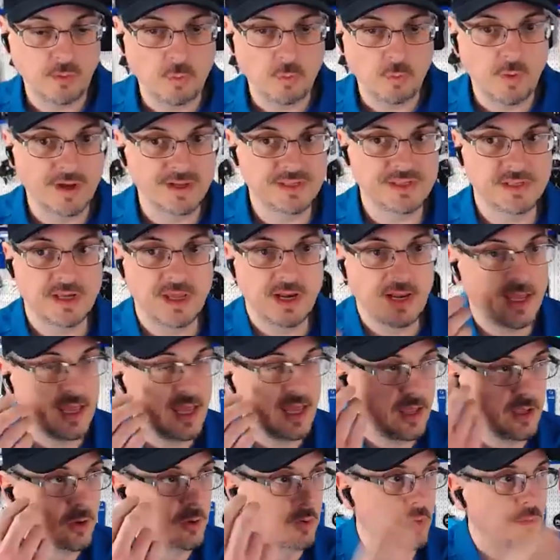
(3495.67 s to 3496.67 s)
What's going to
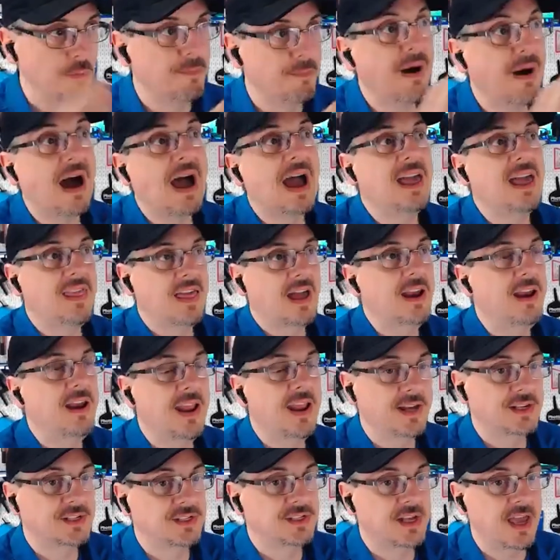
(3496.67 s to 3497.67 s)
get you to buy that
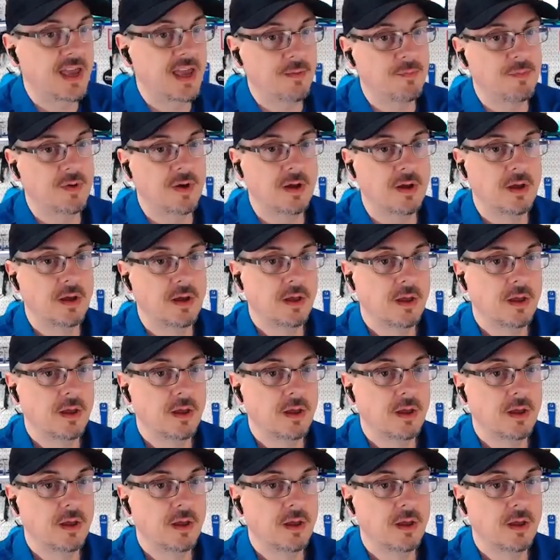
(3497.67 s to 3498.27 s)
next camera